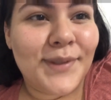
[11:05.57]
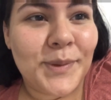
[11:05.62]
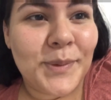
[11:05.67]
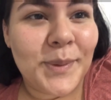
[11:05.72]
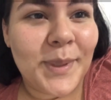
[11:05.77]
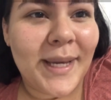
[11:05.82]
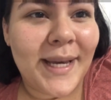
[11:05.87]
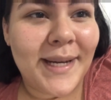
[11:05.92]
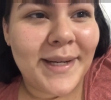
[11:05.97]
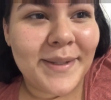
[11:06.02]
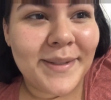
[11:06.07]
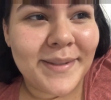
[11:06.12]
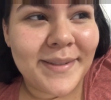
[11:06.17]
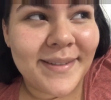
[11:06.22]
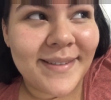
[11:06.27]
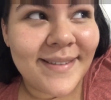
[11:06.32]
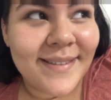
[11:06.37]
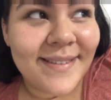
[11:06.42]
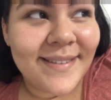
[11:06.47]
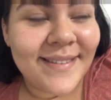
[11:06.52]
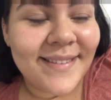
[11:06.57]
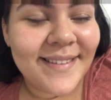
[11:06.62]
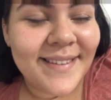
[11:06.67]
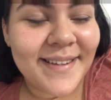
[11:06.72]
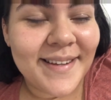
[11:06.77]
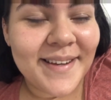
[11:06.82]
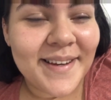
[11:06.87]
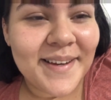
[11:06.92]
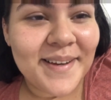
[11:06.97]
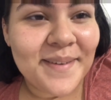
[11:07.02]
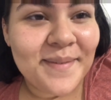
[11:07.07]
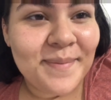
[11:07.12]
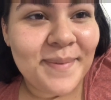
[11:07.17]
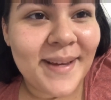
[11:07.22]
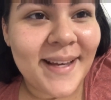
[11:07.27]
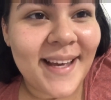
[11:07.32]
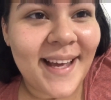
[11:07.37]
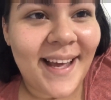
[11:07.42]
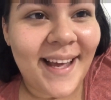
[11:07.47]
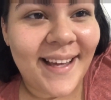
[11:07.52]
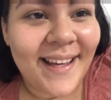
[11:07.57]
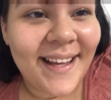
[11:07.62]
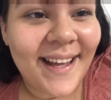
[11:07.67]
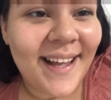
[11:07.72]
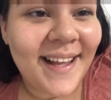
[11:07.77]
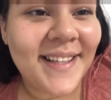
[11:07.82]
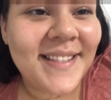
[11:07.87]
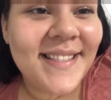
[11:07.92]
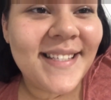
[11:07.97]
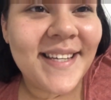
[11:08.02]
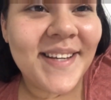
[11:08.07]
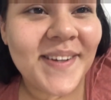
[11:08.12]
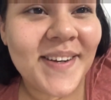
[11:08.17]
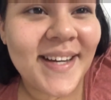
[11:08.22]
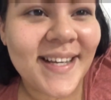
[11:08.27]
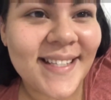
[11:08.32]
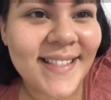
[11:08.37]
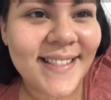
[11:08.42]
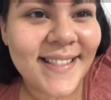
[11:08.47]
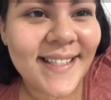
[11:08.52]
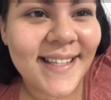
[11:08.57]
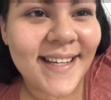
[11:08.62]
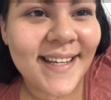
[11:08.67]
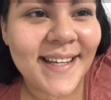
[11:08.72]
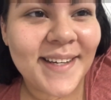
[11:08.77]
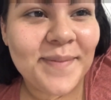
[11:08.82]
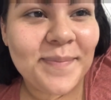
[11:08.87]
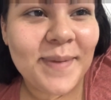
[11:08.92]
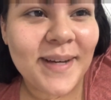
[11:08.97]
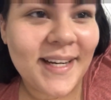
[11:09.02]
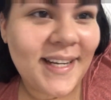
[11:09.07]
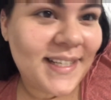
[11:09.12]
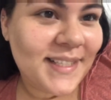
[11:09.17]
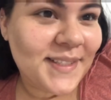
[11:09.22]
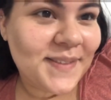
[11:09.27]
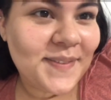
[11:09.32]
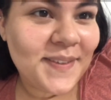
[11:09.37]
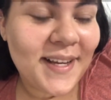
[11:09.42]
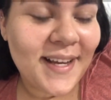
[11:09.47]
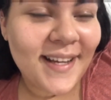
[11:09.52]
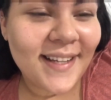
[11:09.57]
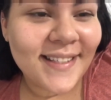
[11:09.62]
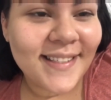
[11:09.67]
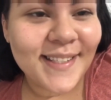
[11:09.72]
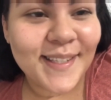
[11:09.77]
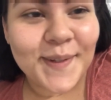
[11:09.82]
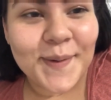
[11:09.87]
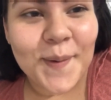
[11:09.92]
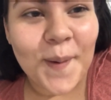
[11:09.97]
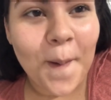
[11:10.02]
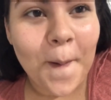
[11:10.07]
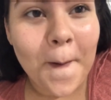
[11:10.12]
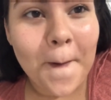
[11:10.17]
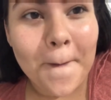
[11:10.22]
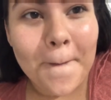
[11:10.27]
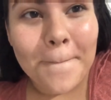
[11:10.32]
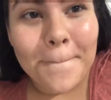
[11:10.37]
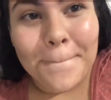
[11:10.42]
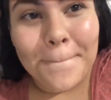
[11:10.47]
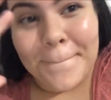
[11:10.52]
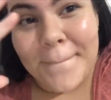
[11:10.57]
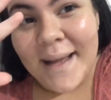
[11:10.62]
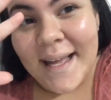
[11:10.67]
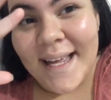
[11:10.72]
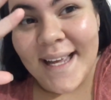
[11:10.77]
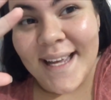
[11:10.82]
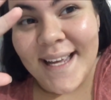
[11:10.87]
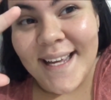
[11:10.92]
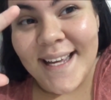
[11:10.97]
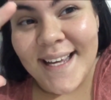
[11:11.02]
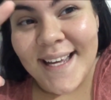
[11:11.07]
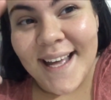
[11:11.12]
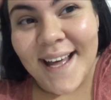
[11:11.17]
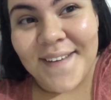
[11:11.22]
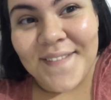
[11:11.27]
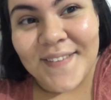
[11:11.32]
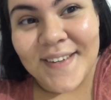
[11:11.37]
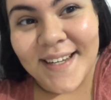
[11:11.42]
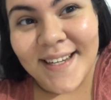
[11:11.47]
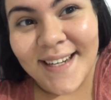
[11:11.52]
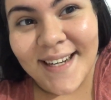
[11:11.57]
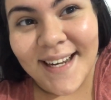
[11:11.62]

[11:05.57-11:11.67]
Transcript: who cares? But yeah, I'll see you guys in my next vlog. So bye, have a good